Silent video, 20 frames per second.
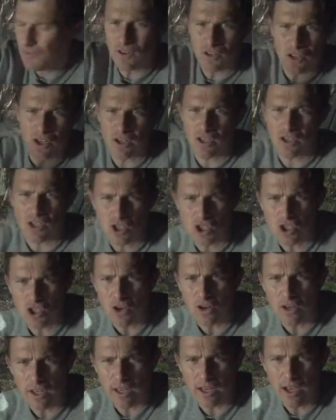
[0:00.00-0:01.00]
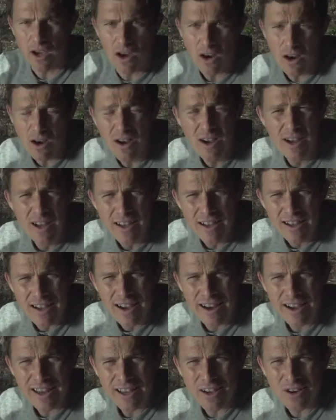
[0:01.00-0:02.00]
feels like a solid car,
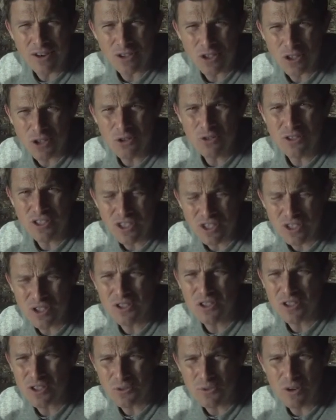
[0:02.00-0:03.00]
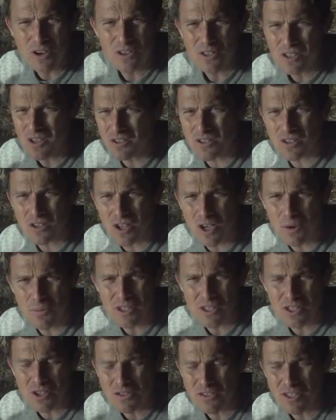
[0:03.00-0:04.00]
and in-car storage is good as well. There's lots of
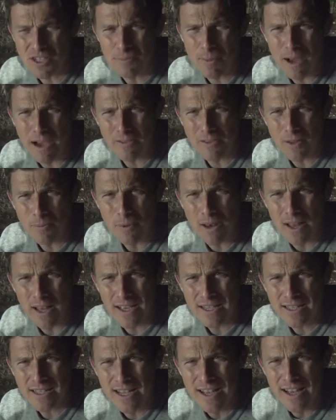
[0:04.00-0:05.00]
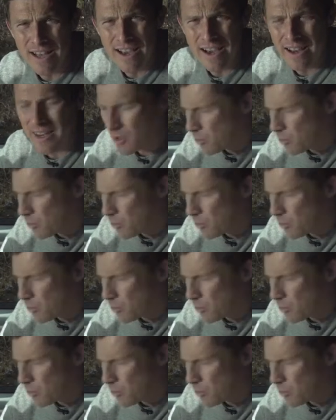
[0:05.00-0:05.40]
cubbies dotted about the place. And